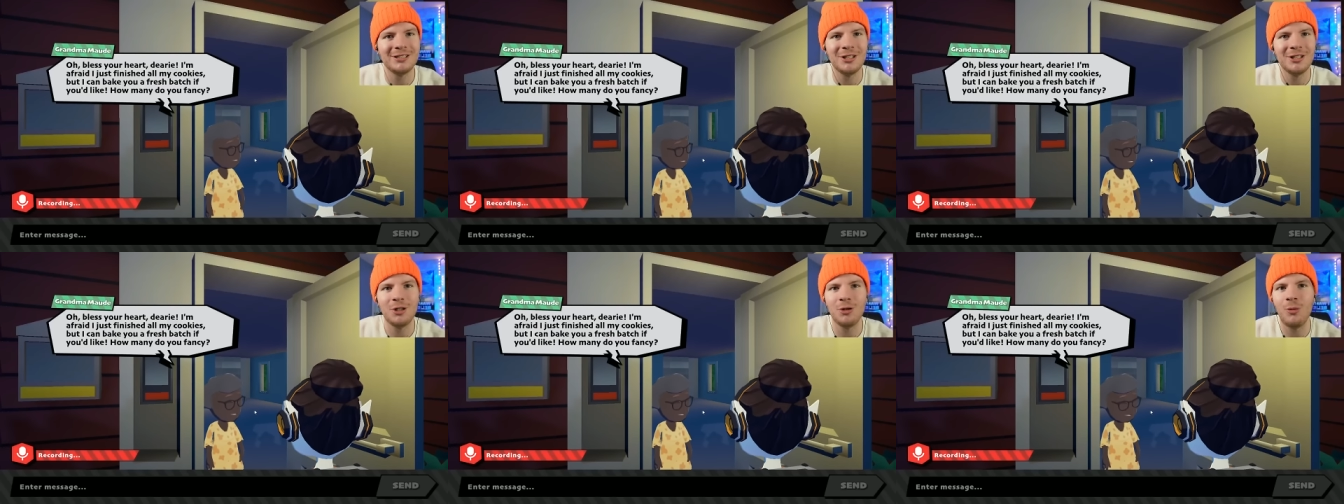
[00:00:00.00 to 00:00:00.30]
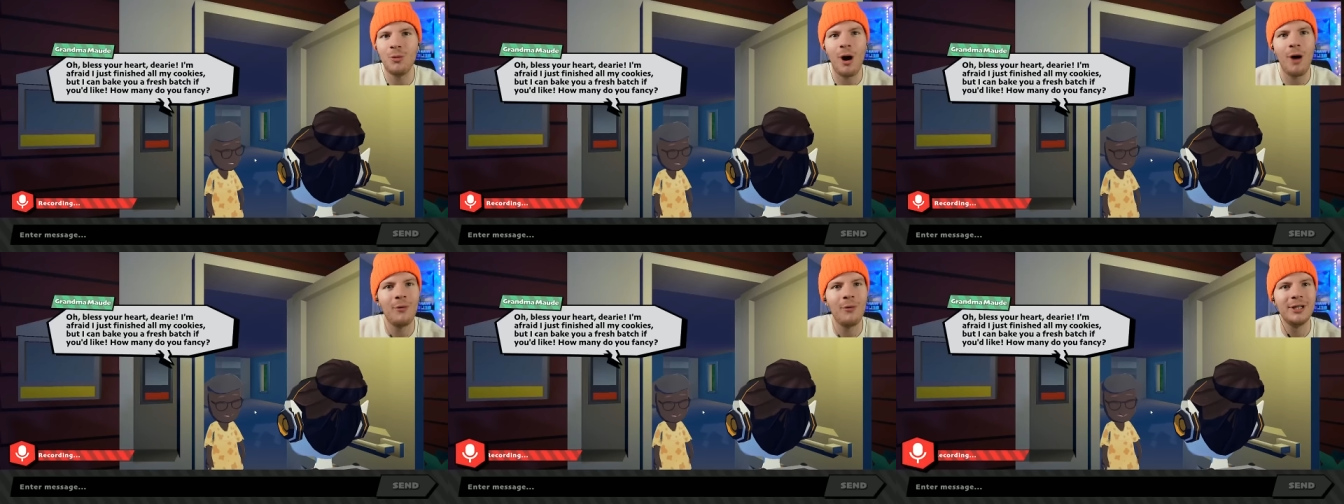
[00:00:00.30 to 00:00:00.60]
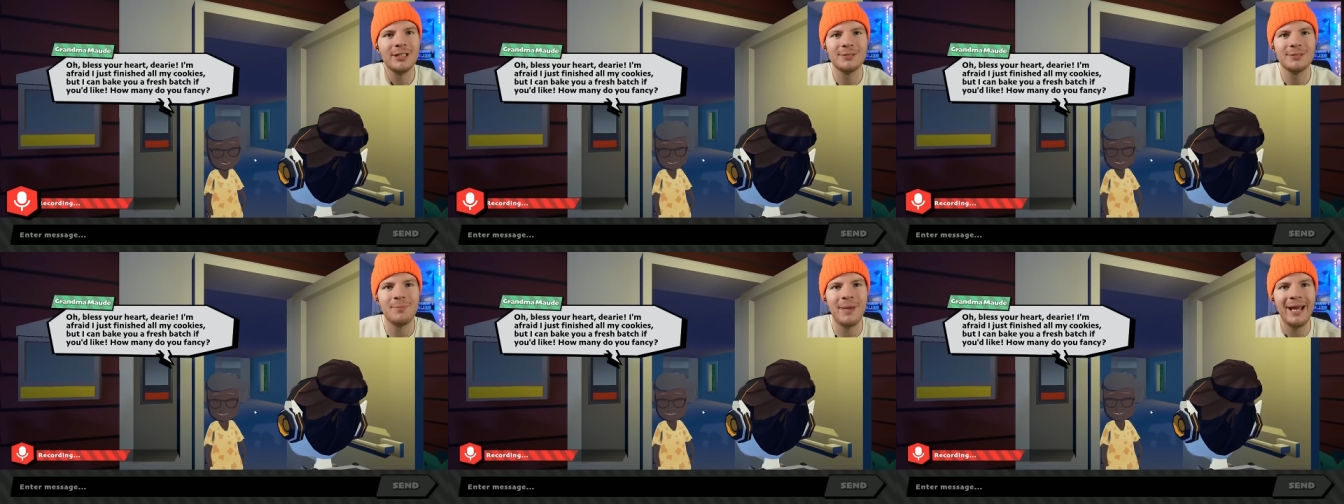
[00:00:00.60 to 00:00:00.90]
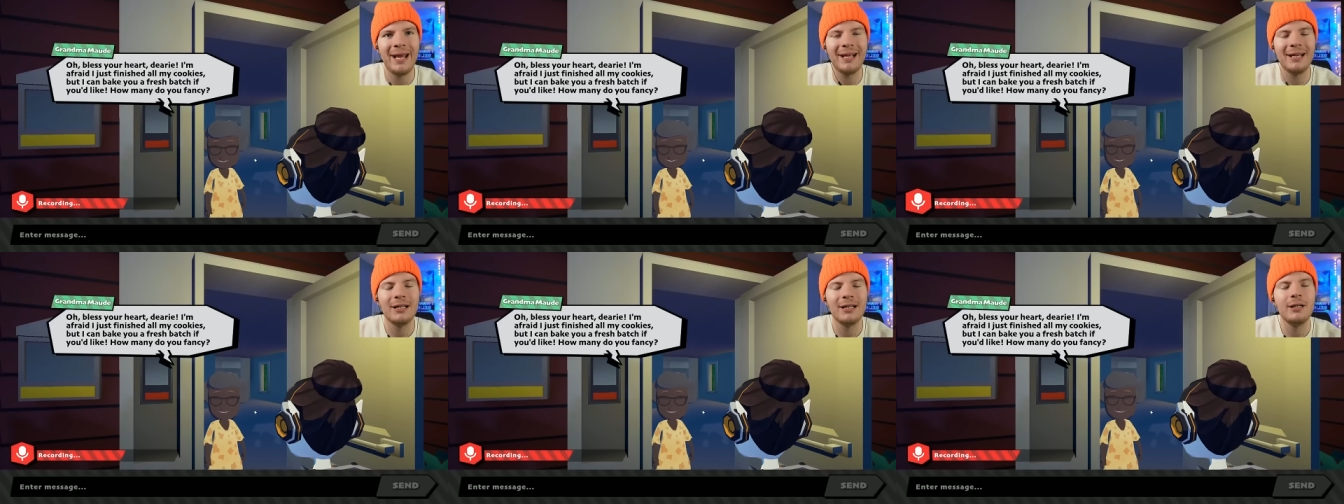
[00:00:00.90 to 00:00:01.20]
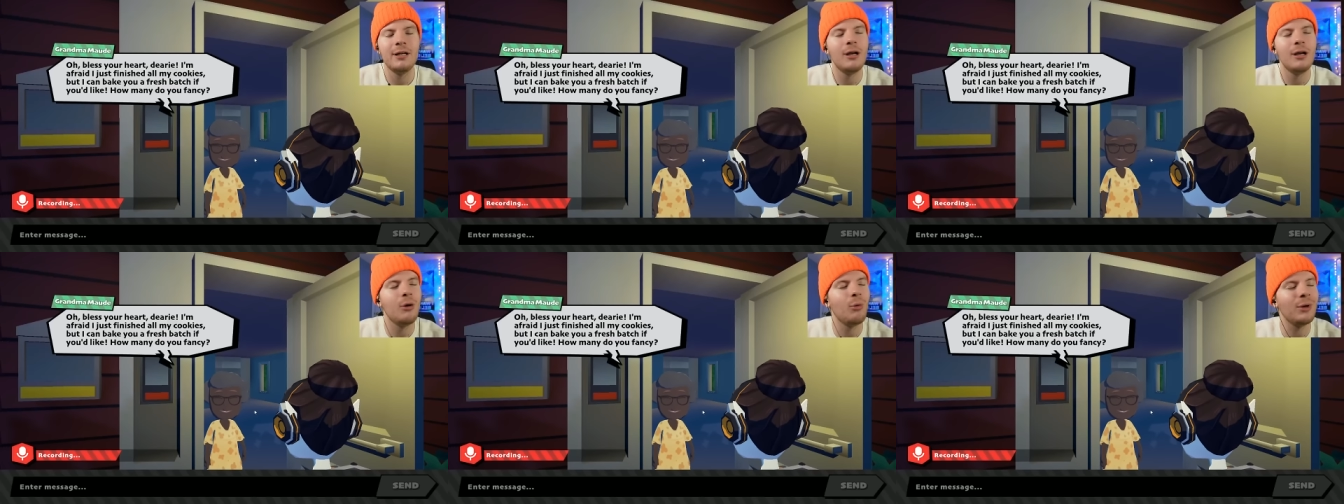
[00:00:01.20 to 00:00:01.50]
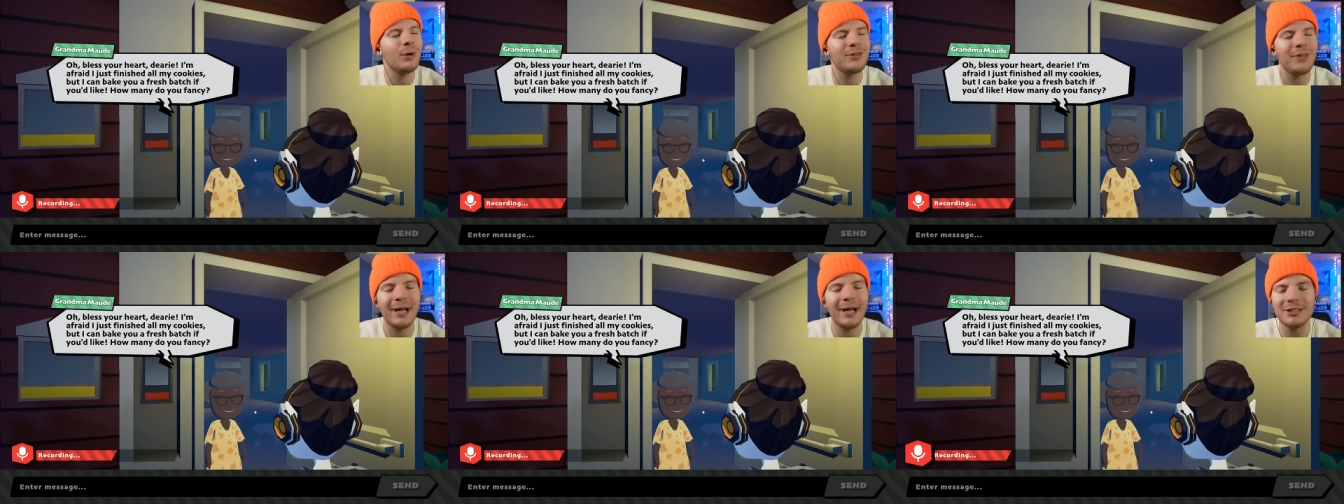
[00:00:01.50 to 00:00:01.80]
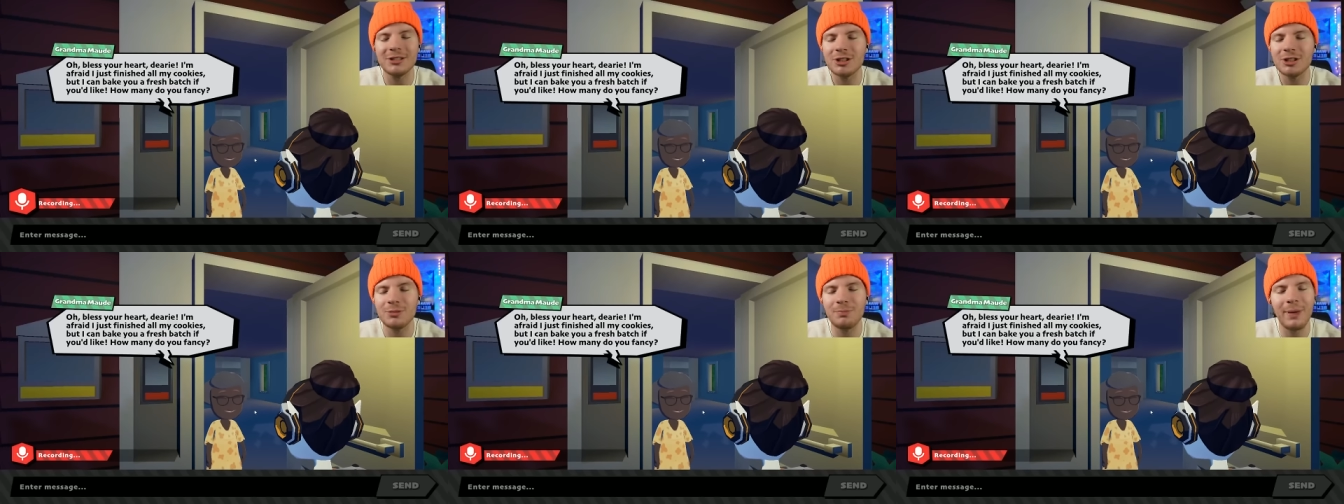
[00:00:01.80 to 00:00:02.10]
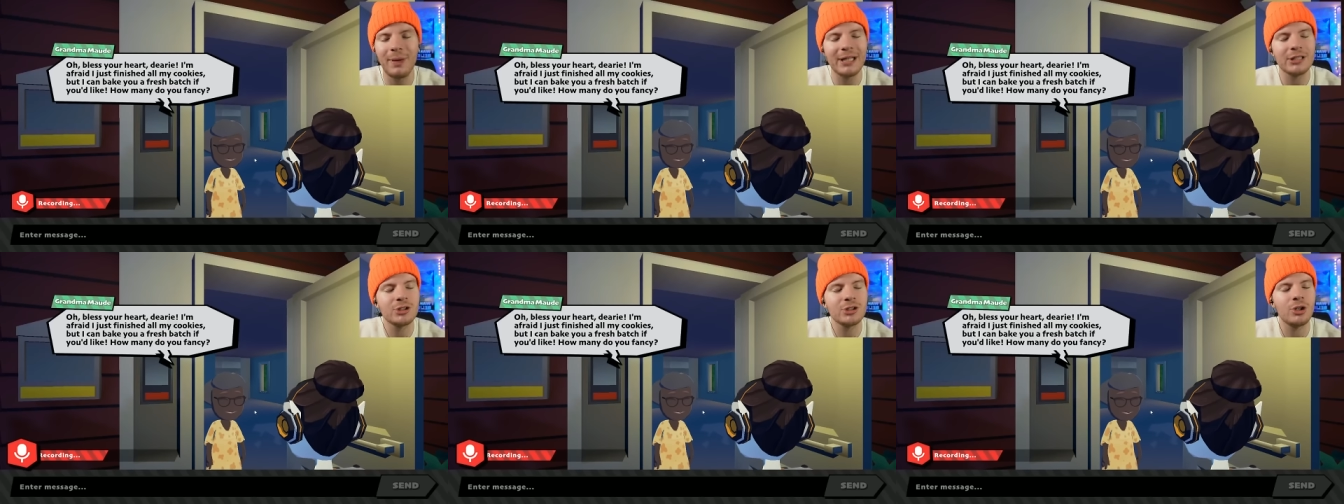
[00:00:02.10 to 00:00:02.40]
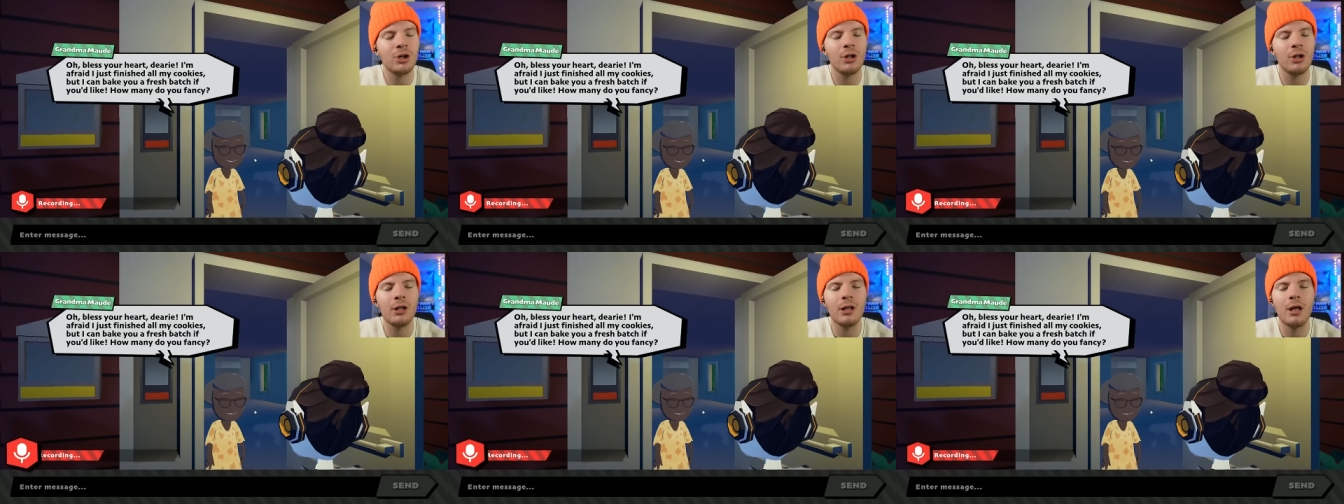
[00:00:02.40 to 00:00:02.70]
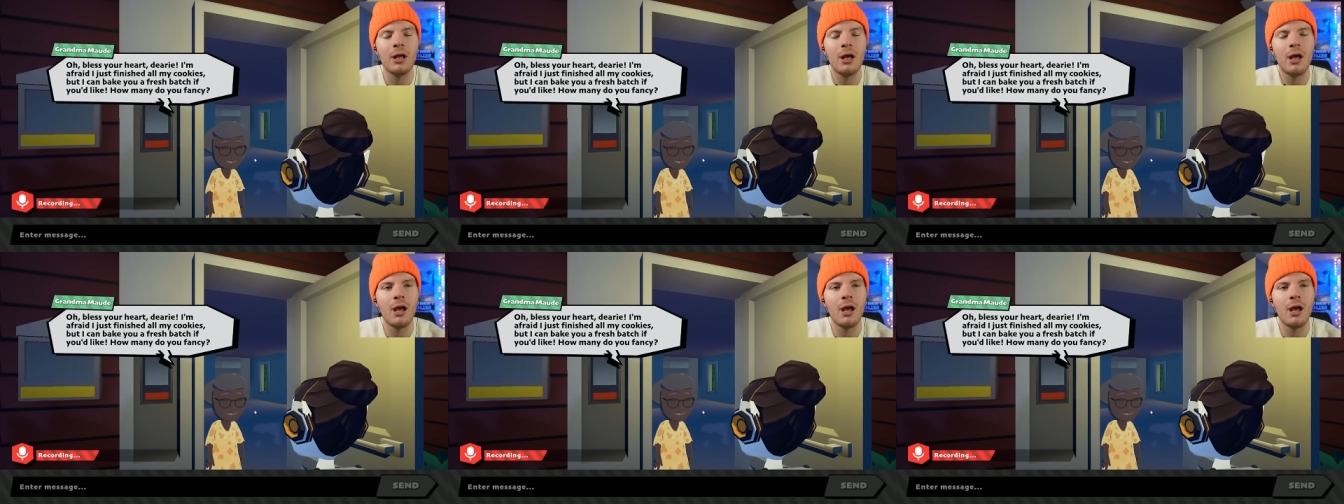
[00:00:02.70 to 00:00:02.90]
that you always make with that special